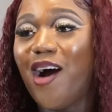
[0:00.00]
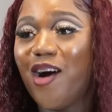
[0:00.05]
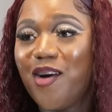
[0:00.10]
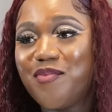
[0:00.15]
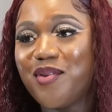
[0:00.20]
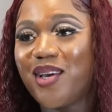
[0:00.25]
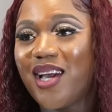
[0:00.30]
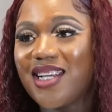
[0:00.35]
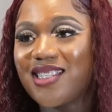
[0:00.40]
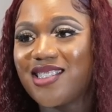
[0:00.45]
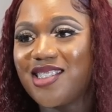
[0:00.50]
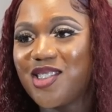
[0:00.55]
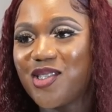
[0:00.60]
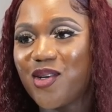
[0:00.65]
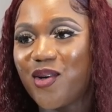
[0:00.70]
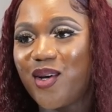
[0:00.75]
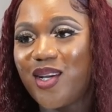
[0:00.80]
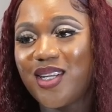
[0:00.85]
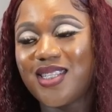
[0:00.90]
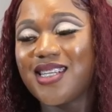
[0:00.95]
hope you guys enjoy
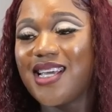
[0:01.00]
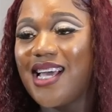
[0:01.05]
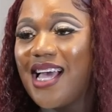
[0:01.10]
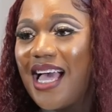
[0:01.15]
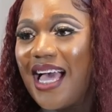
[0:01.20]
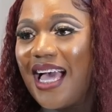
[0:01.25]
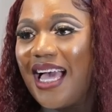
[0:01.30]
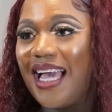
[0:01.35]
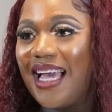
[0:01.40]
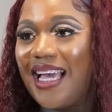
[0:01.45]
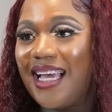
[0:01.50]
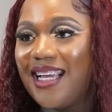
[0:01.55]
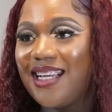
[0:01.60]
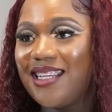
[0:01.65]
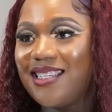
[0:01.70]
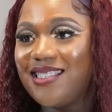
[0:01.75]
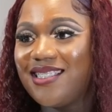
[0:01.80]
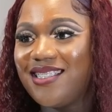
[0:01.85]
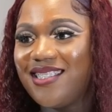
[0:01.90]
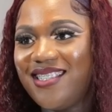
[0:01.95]
it.
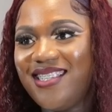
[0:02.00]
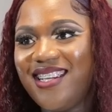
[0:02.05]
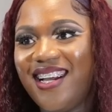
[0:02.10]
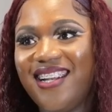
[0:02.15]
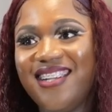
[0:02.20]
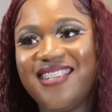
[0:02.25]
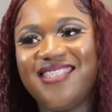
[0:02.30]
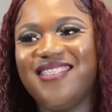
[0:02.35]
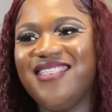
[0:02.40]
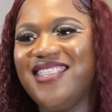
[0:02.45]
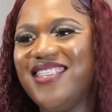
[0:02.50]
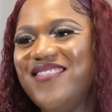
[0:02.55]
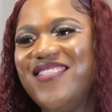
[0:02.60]
And yeah, let's do the